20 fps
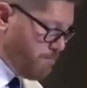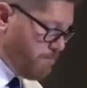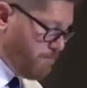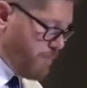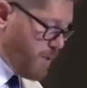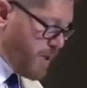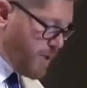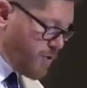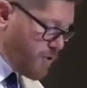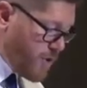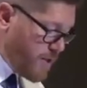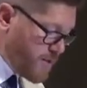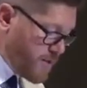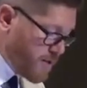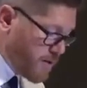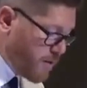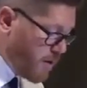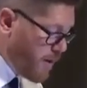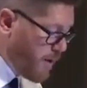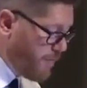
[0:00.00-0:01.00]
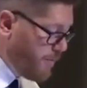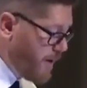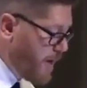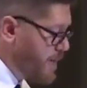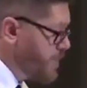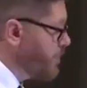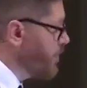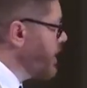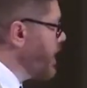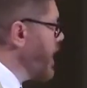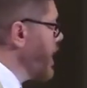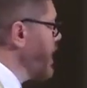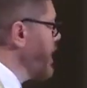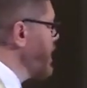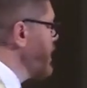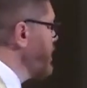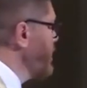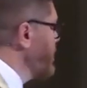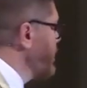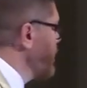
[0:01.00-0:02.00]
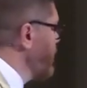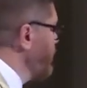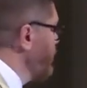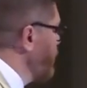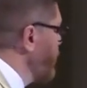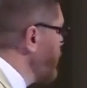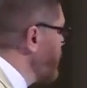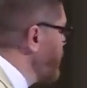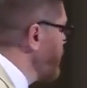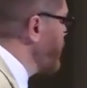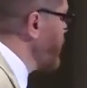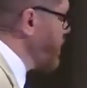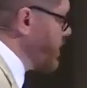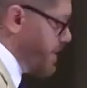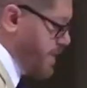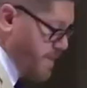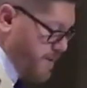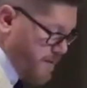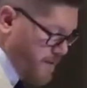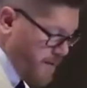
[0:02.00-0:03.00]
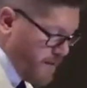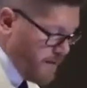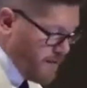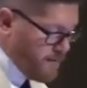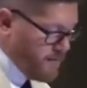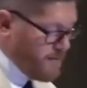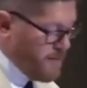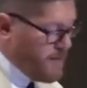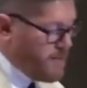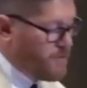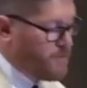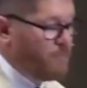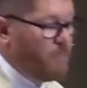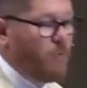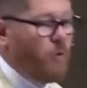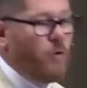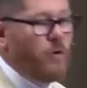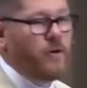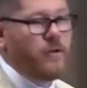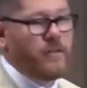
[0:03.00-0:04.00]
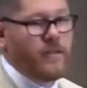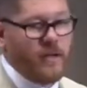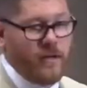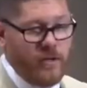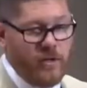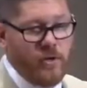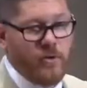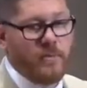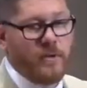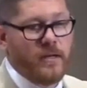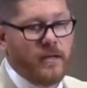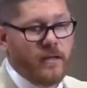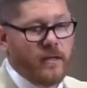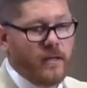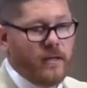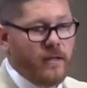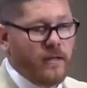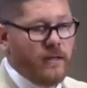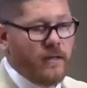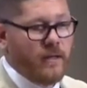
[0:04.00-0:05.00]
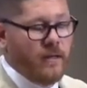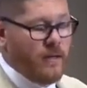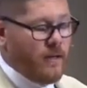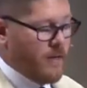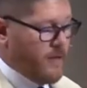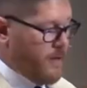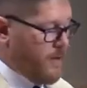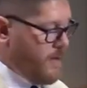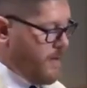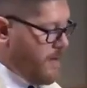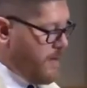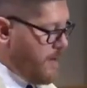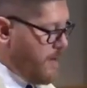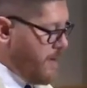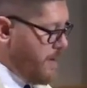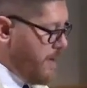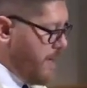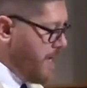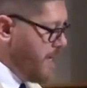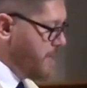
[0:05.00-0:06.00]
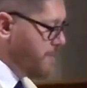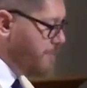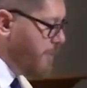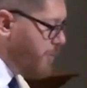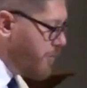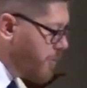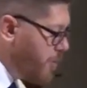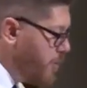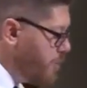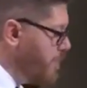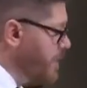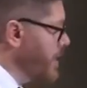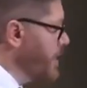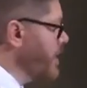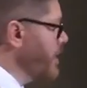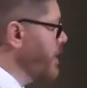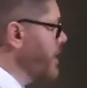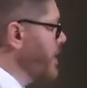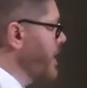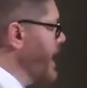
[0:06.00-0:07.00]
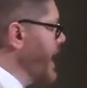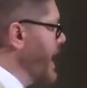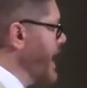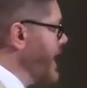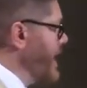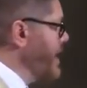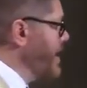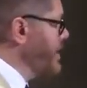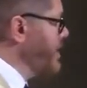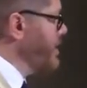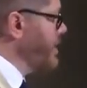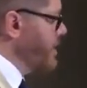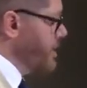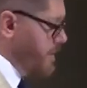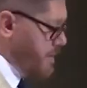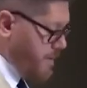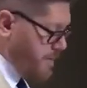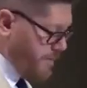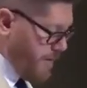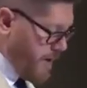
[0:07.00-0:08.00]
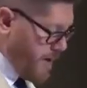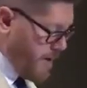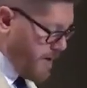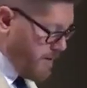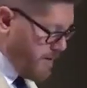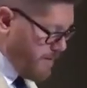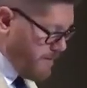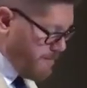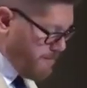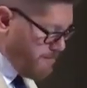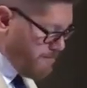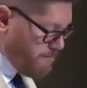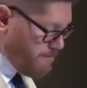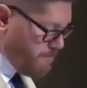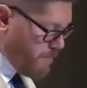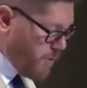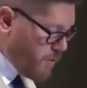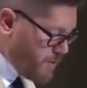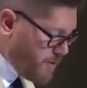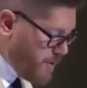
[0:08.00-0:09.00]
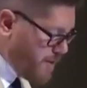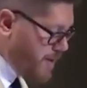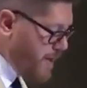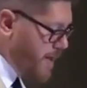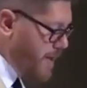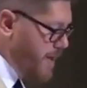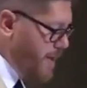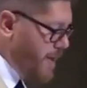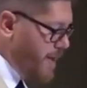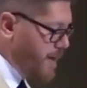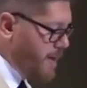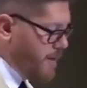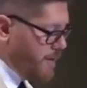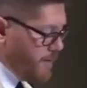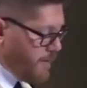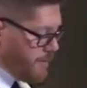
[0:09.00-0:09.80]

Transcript: But as Jesus clarifies for the audience in verse 36, he's more than human. He is both human and divine. Notice the deity